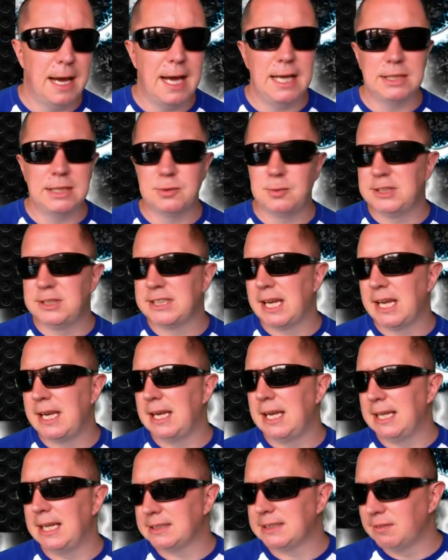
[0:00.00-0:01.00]
As we
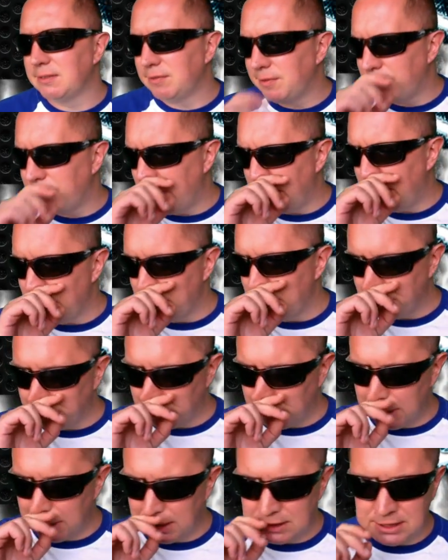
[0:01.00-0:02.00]
said in lesson 3,
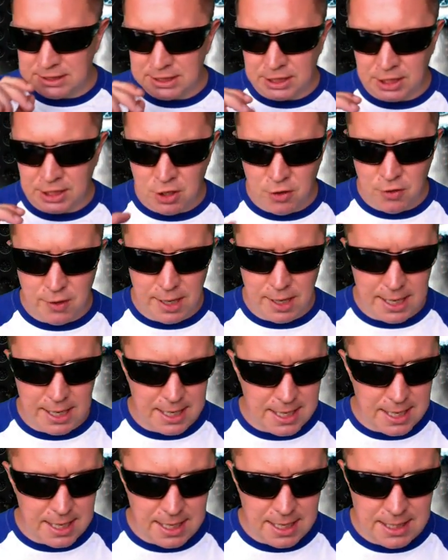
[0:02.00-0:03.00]

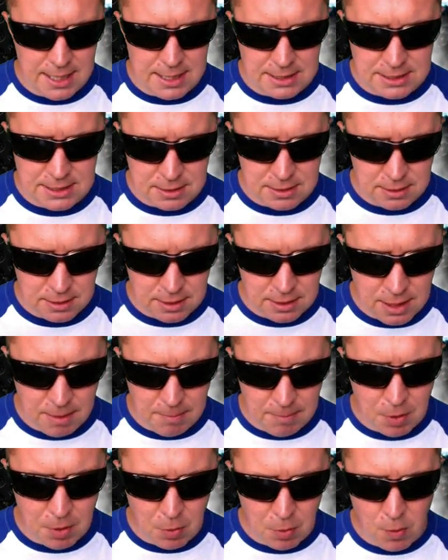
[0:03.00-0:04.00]
security is
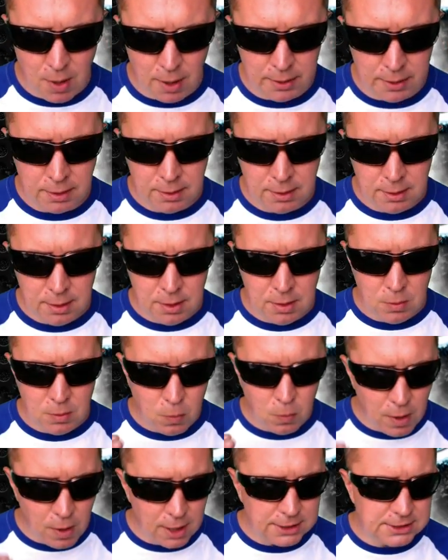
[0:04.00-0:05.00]
number 1.
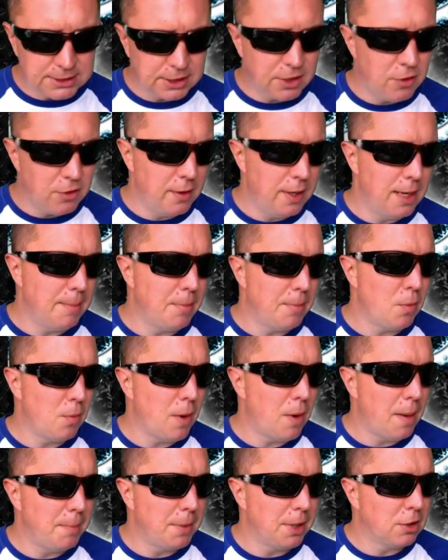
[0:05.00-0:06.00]
Why is security number
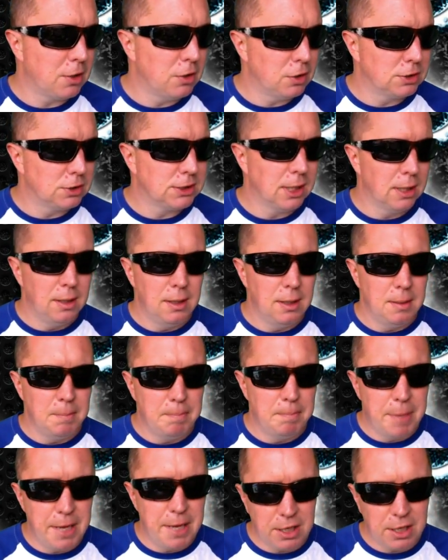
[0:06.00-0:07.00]
1? Because
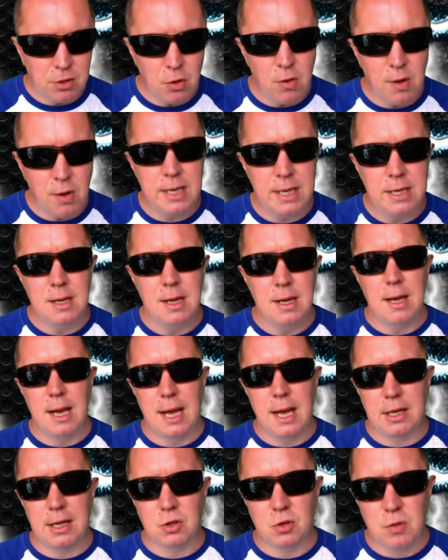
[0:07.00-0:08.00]
Bitcoin
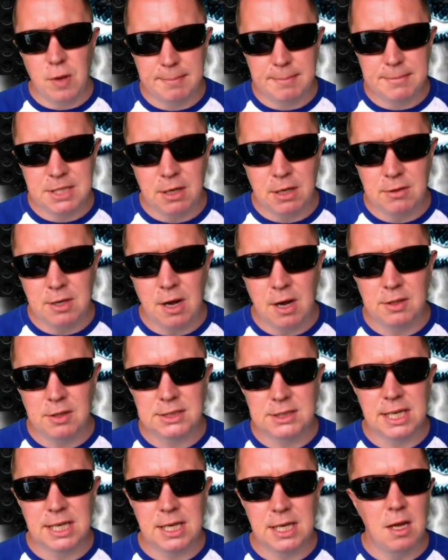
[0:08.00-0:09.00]
and
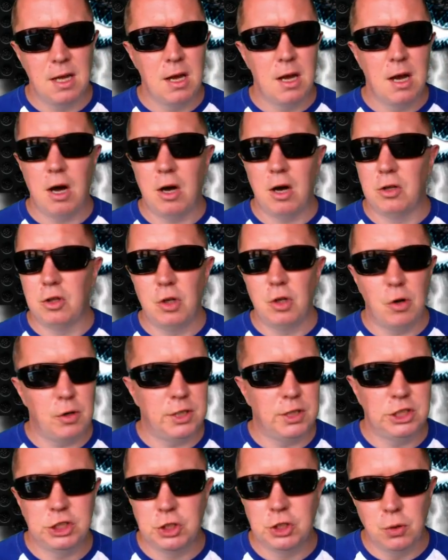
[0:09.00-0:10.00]
cryptocurrency are
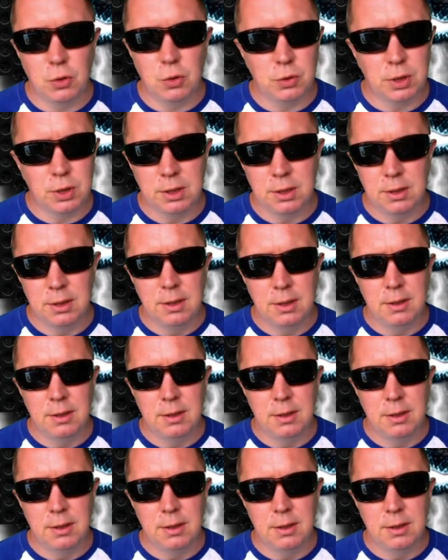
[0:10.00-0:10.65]
not insured.